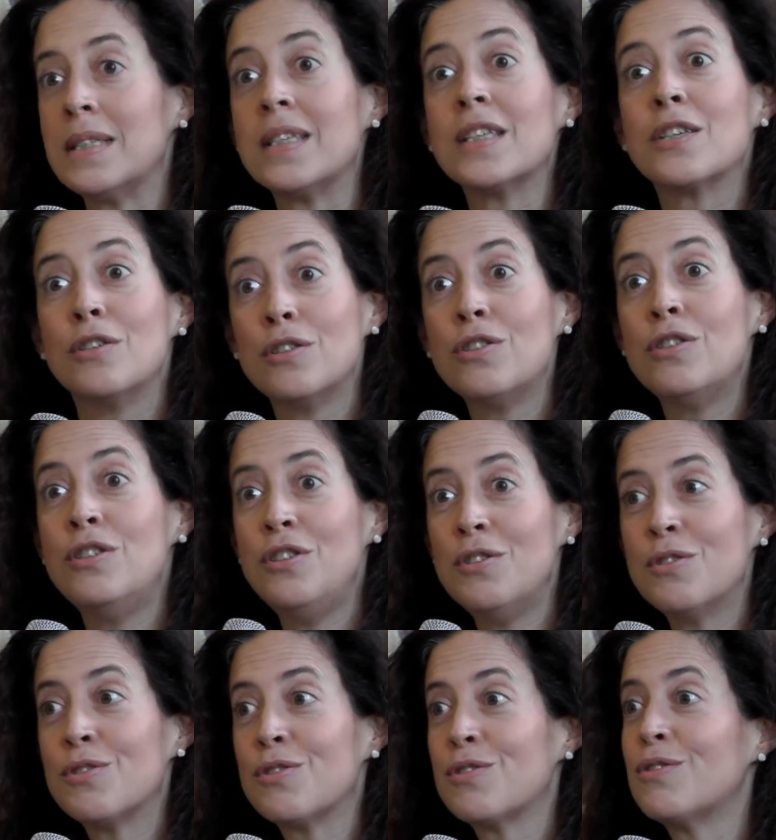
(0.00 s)
Is it good
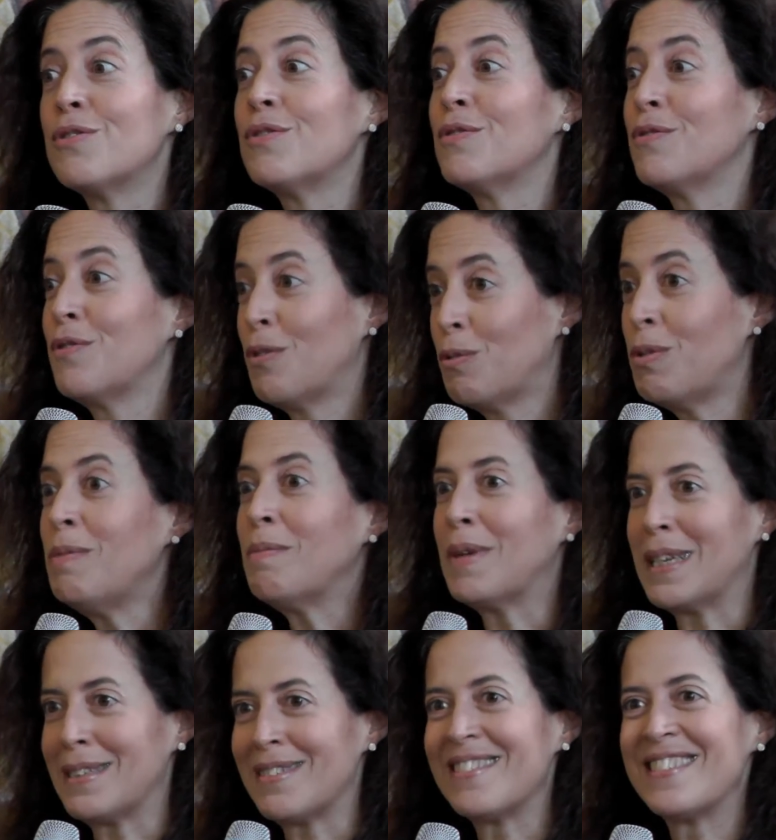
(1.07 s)
news for
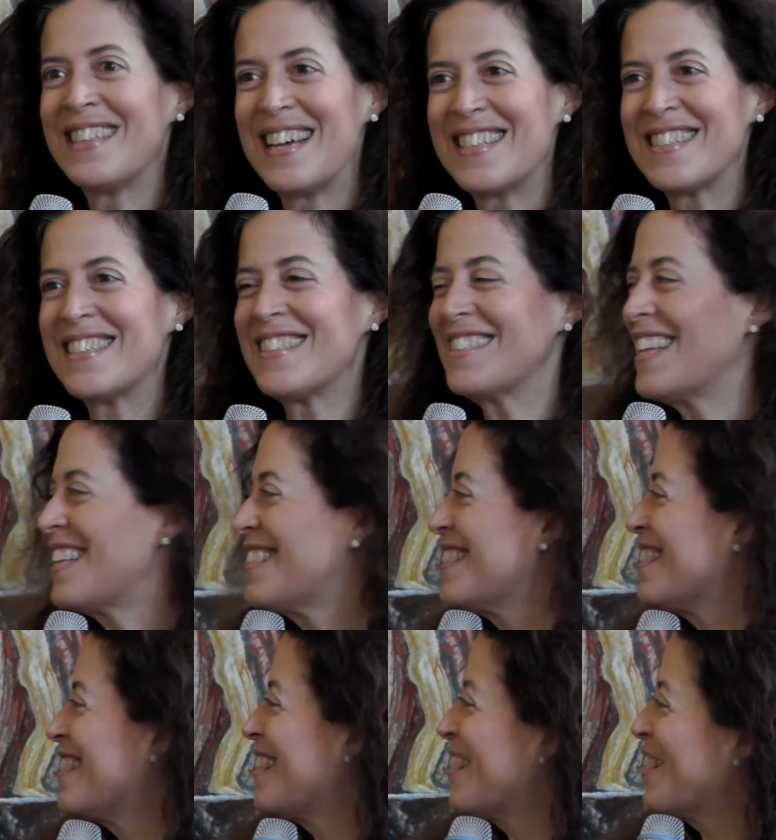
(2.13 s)
women? That's
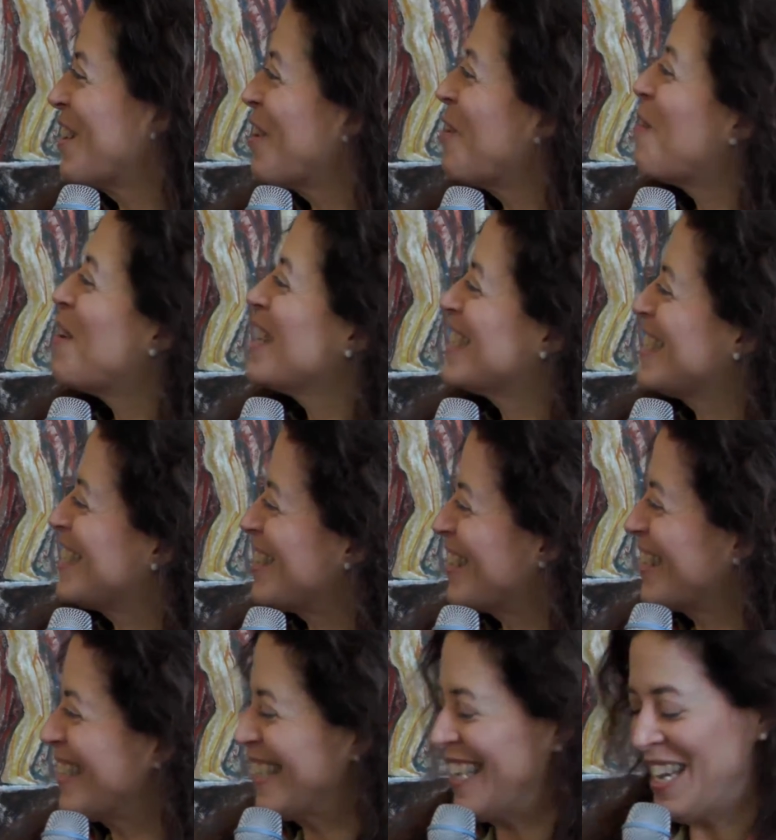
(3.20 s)
the
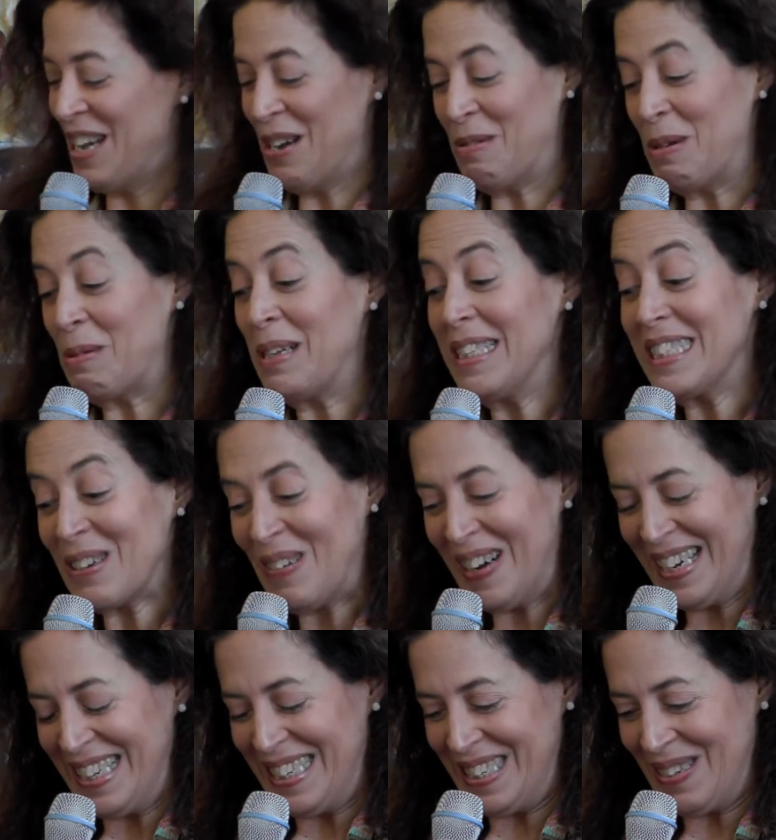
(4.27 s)
question we will
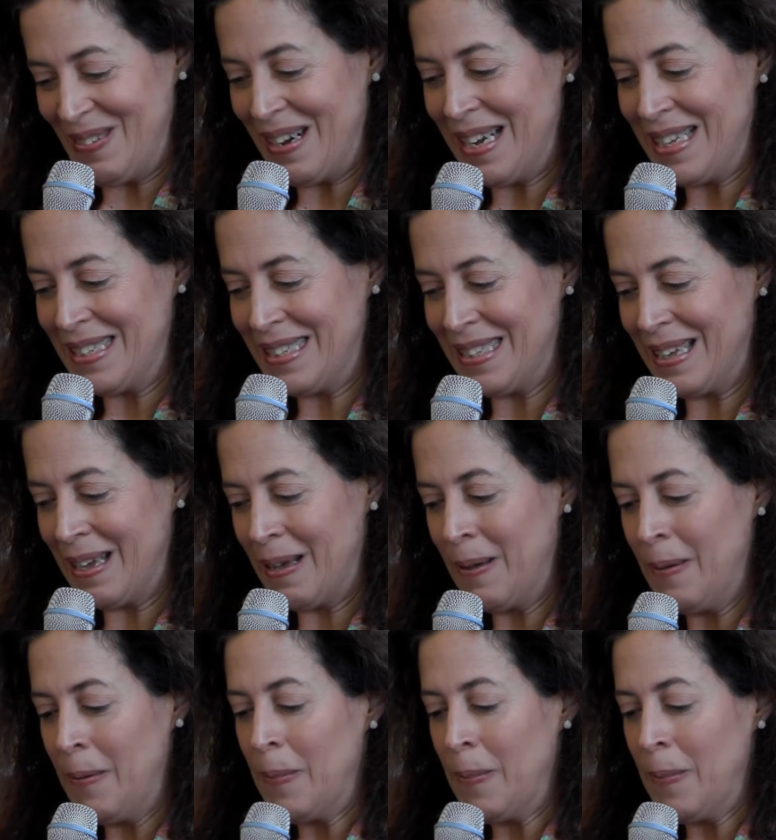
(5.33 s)
try to answer.